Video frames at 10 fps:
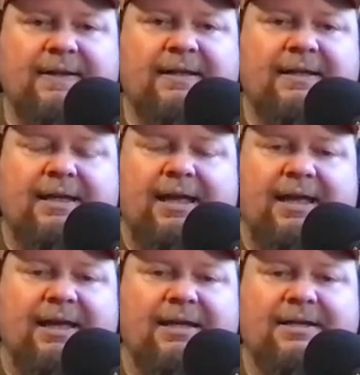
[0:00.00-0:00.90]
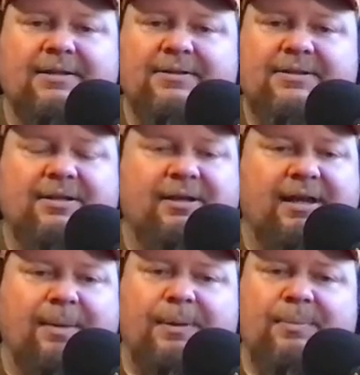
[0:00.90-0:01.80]
Mm-hmm. And so you
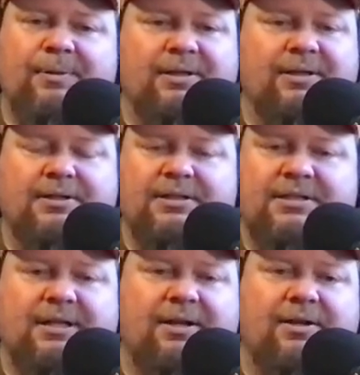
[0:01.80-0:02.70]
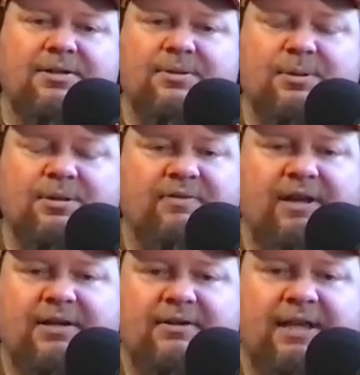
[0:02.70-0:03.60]
got people on there just saying all sorts of
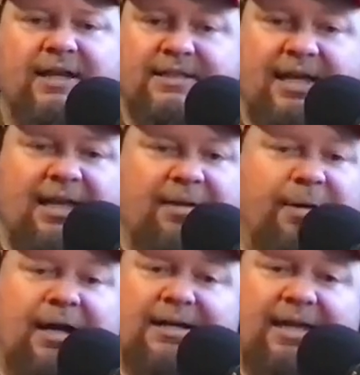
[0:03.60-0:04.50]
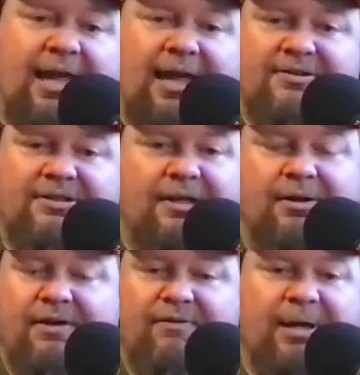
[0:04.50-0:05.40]
ignorant things, kind of like podcast.
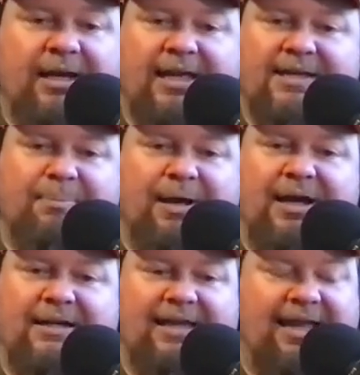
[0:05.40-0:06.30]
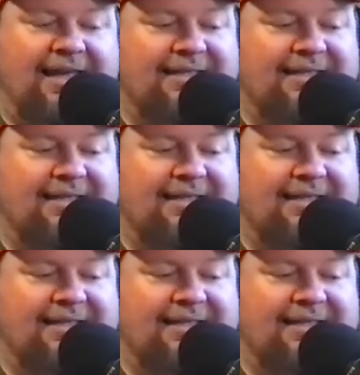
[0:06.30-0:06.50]
Everybody has a podcast.